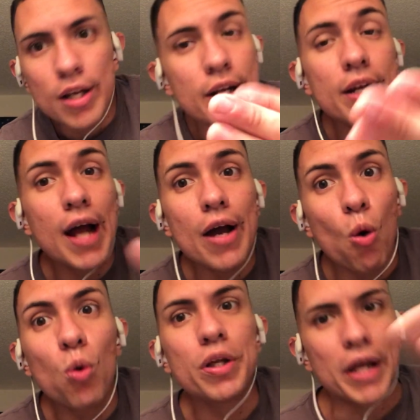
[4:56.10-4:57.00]
and they're not
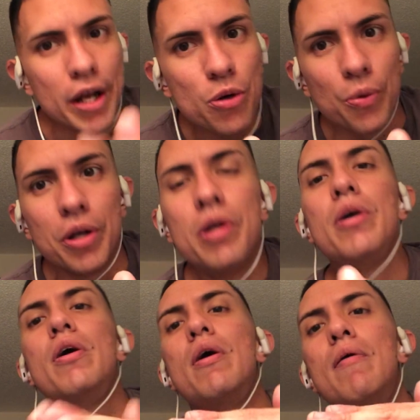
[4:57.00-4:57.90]
only ignorant,
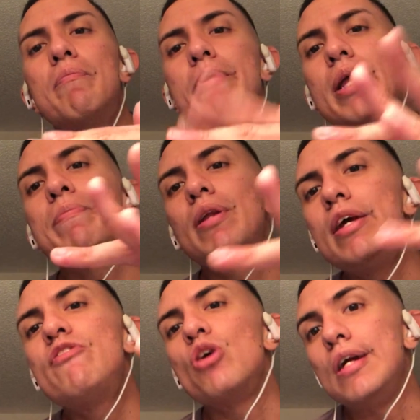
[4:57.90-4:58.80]
but they
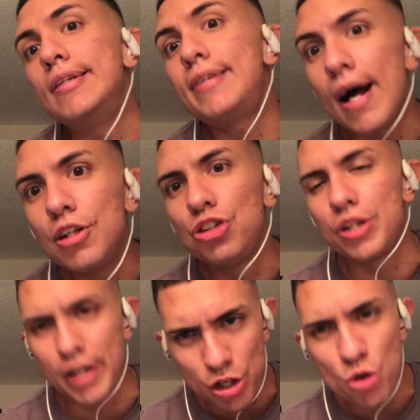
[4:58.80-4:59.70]
believe they're
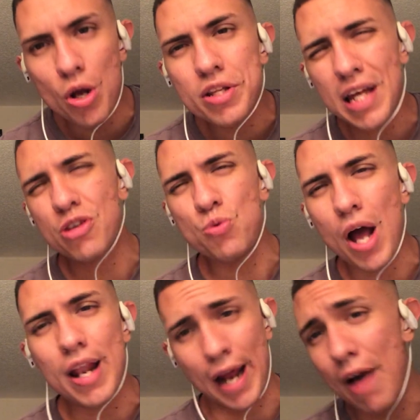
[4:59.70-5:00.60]
intelligent. Like you know, like
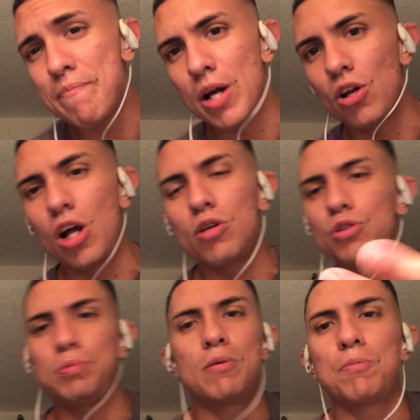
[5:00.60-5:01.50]
like I've met a lot of
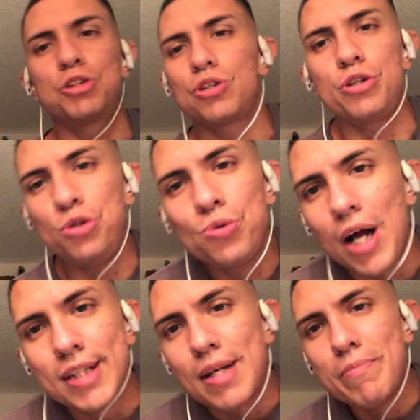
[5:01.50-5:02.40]
those people. I'm sure you
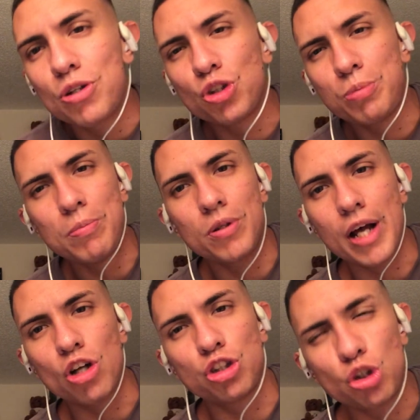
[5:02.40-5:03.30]
guys have met those people
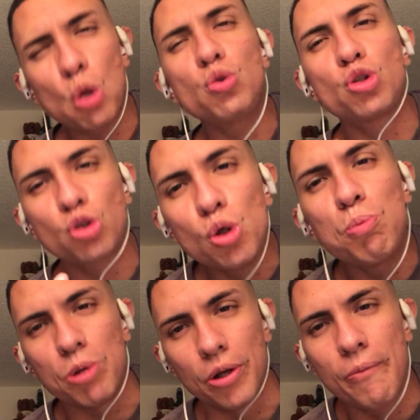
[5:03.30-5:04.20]
that are so
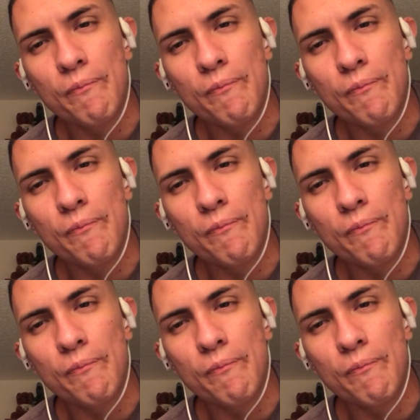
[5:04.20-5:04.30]
stupid